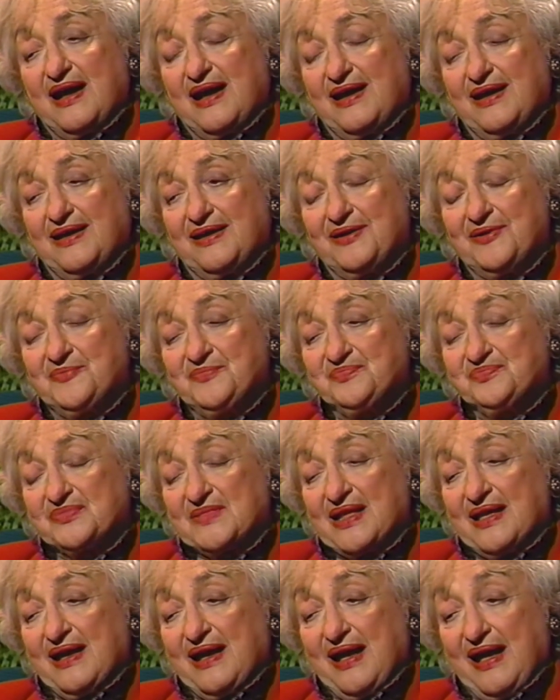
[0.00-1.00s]
Uh,
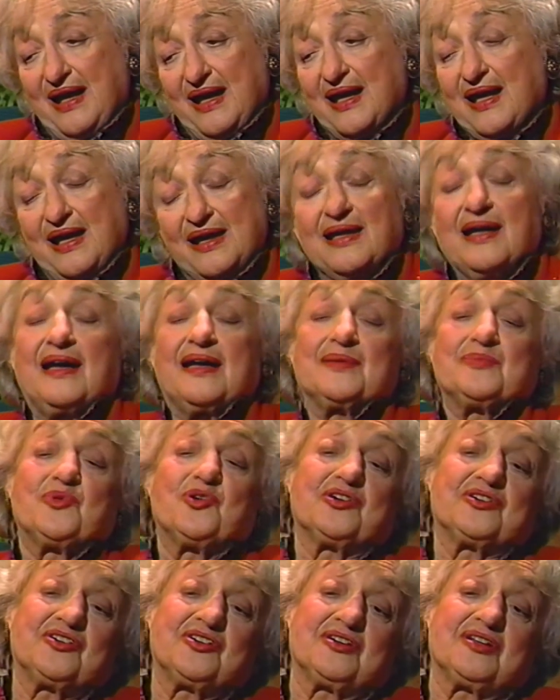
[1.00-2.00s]
I, I, i
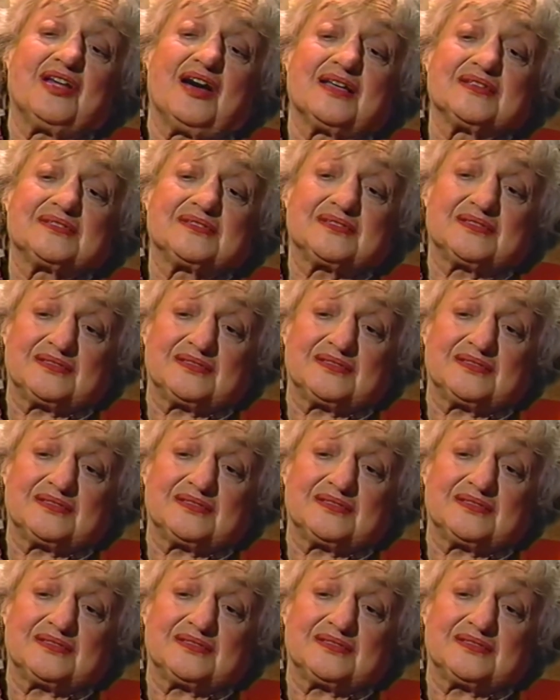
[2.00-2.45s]
mourn her loss.